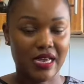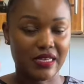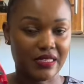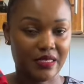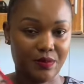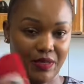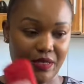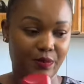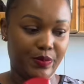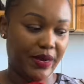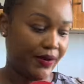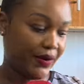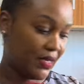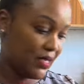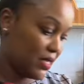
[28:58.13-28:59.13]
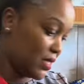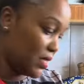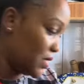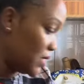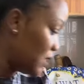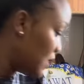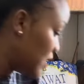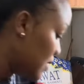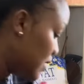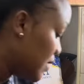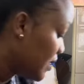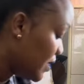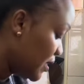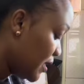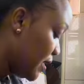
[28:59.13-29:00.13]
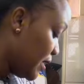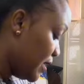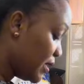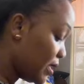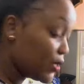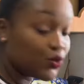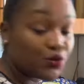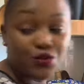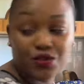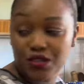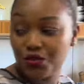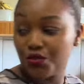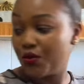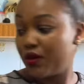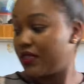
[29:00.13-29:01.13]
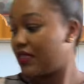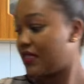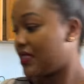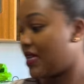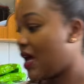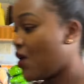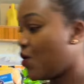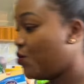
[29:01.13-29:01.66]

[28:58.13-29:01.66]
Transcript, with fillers: antiperspirant yeah so these ones now